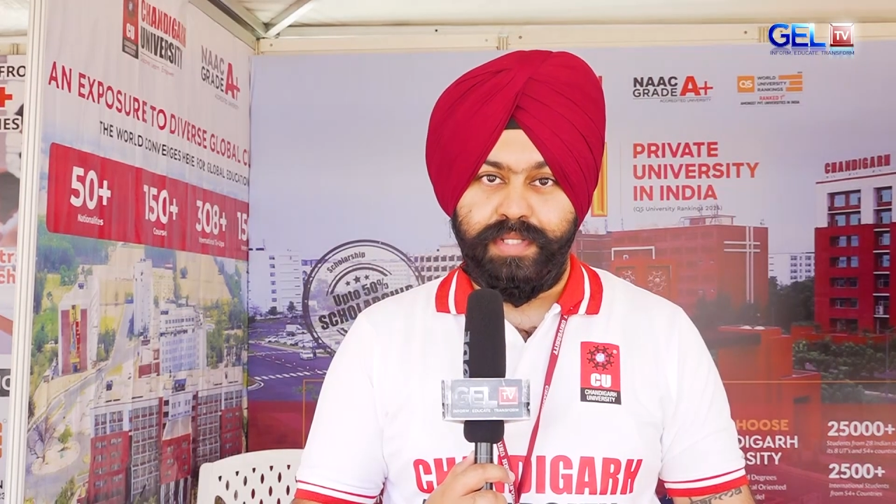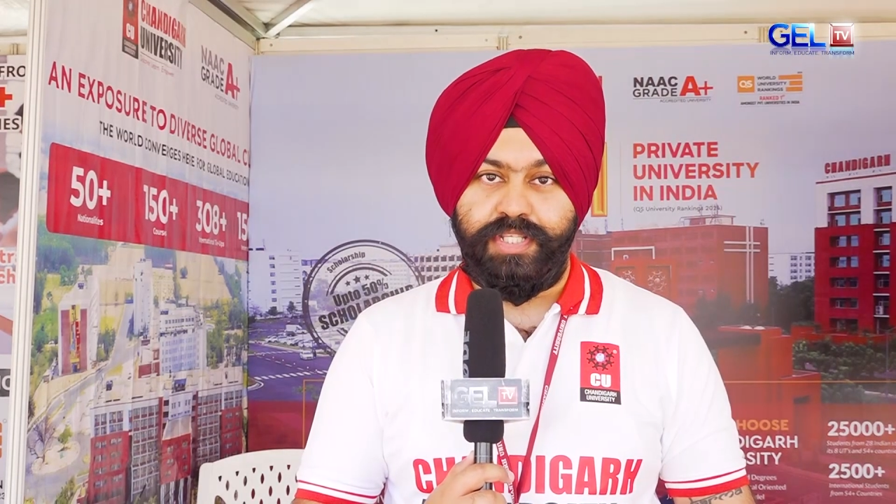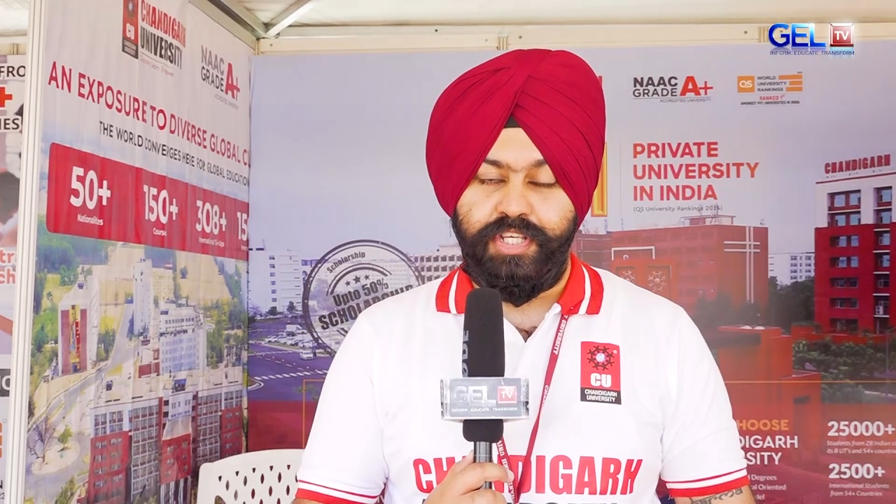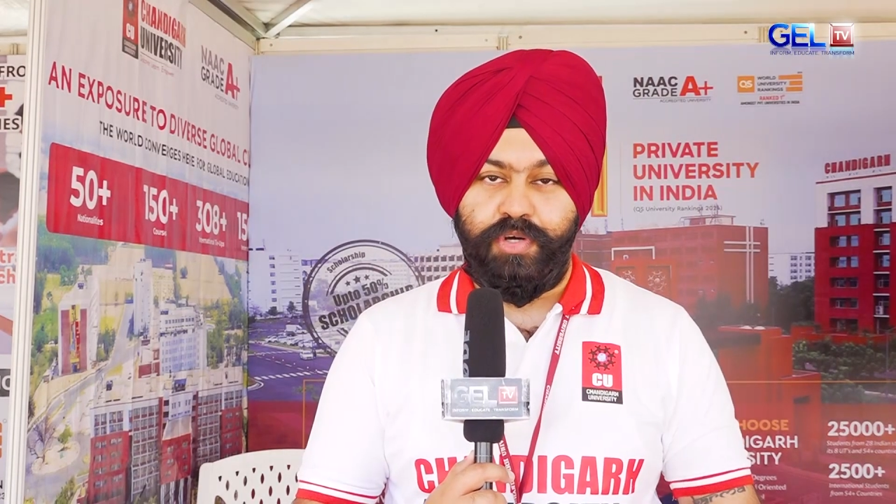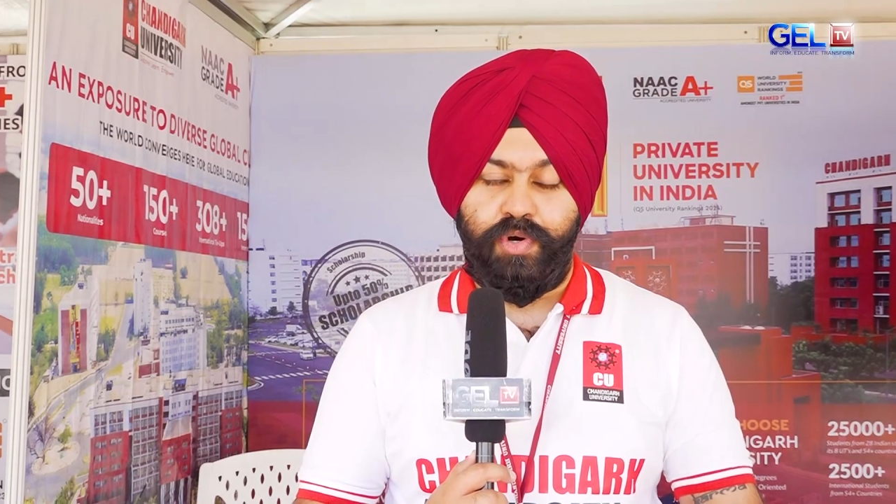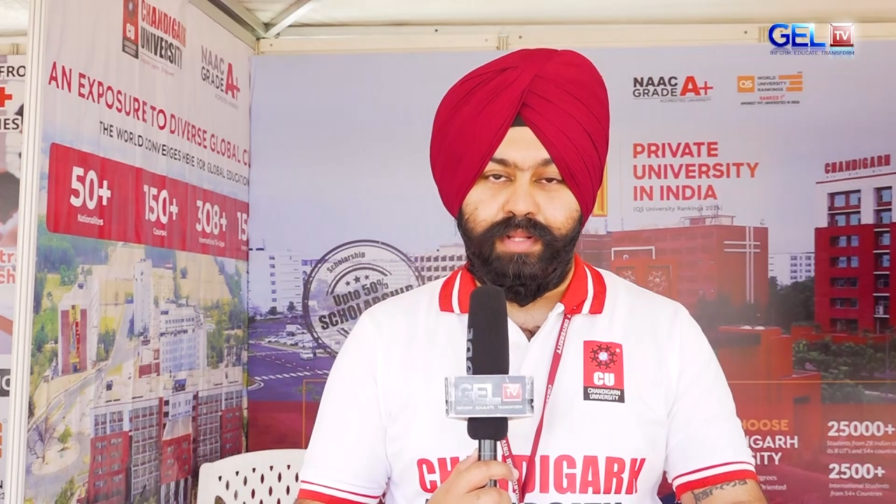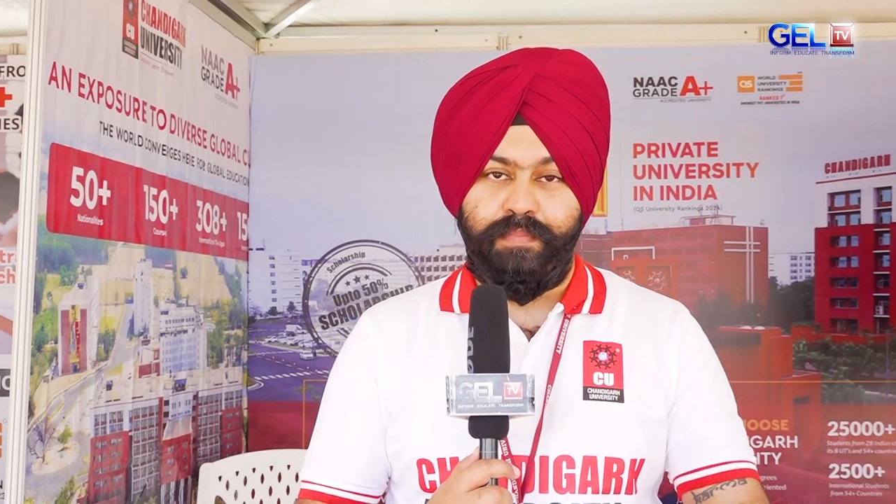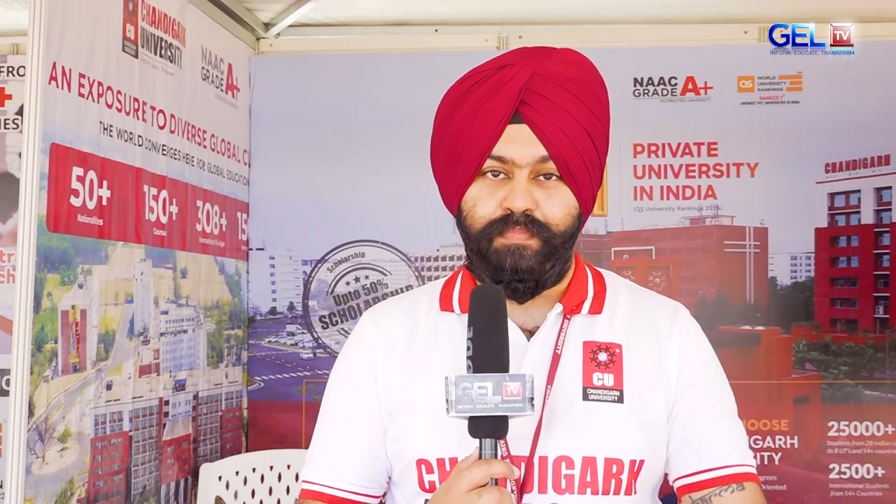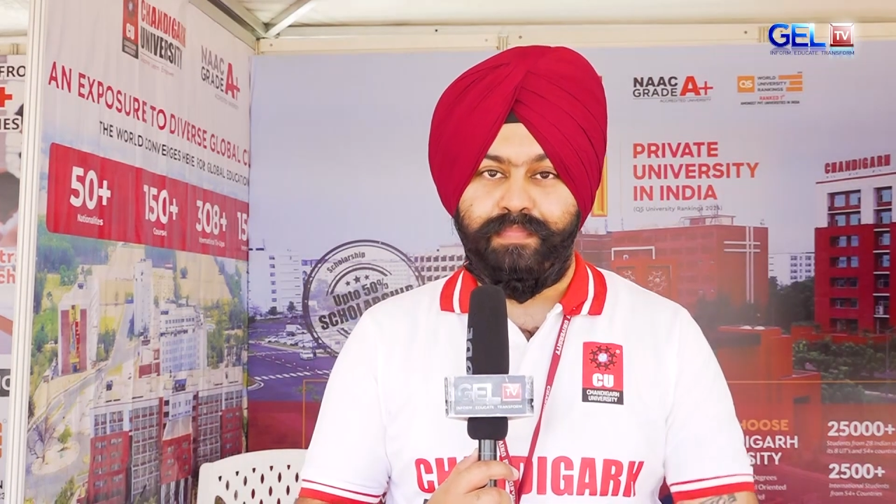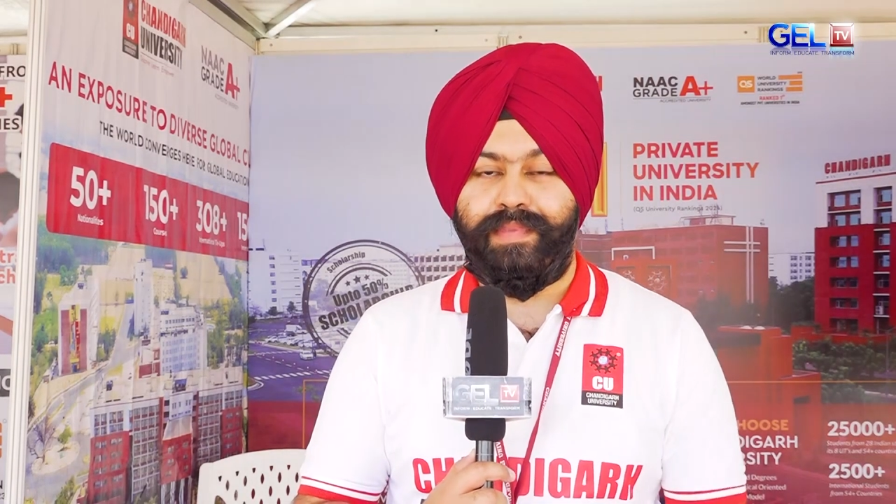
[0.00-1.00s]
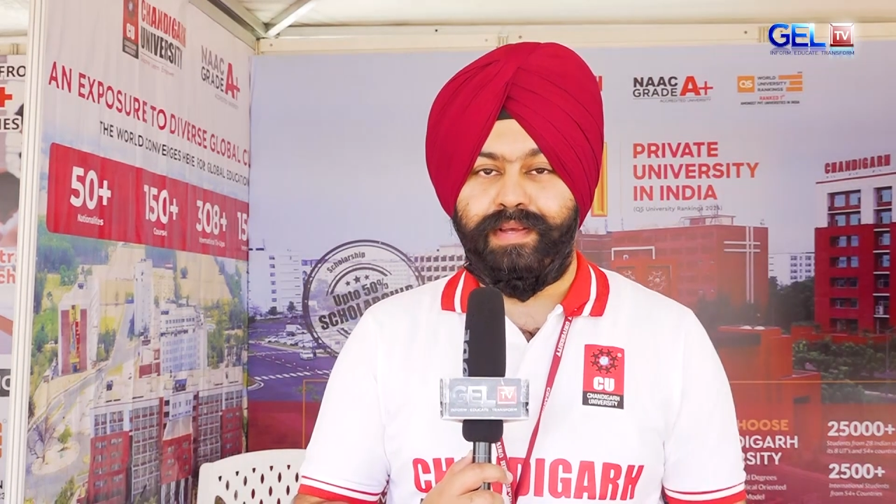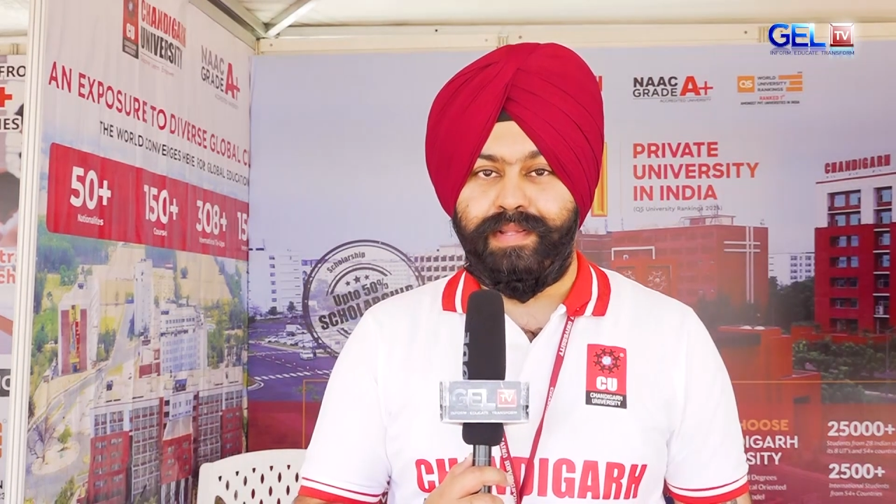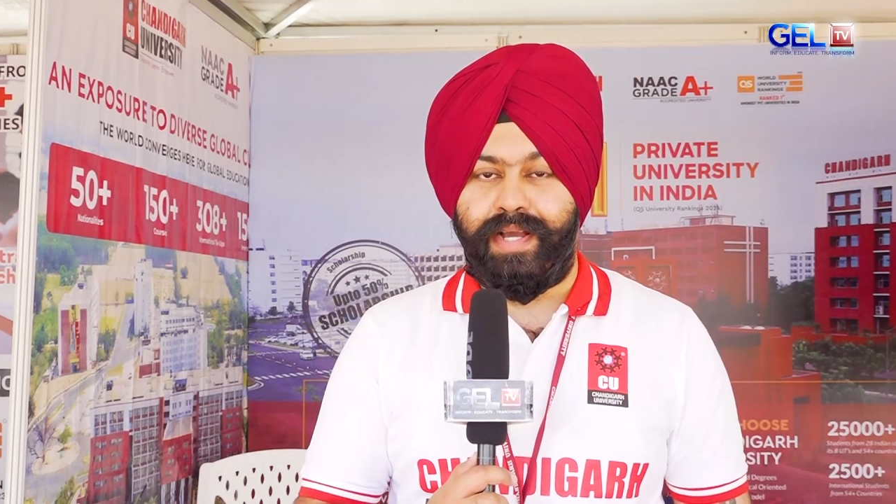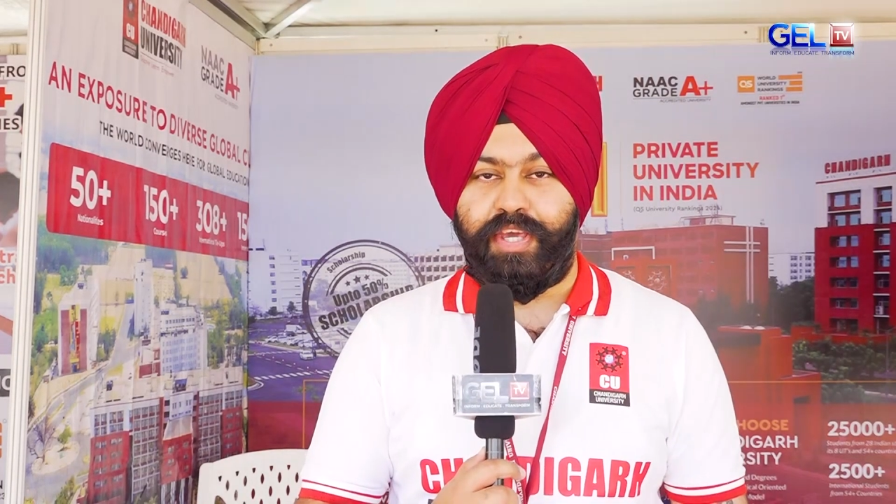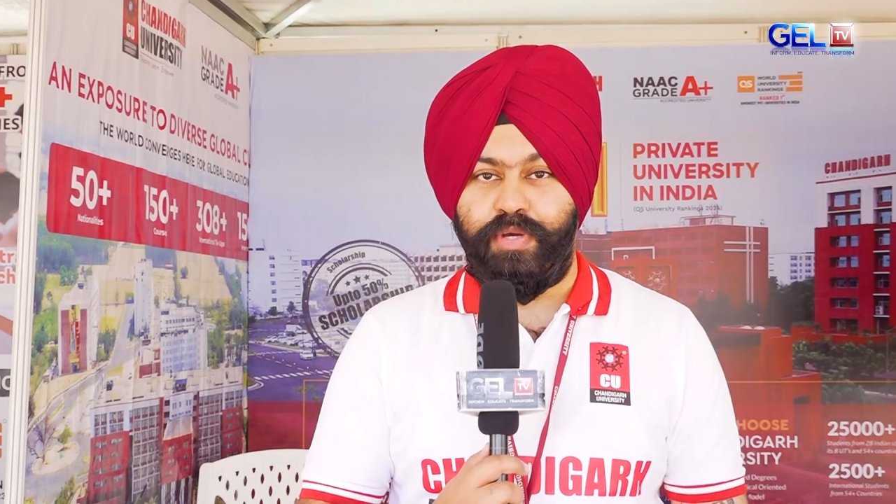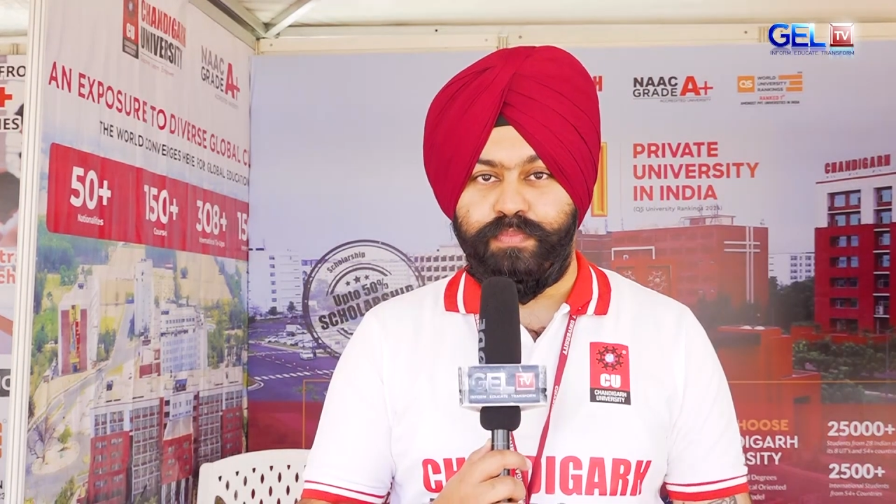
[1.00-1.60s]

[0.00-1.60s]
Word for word: see you all. Thank you.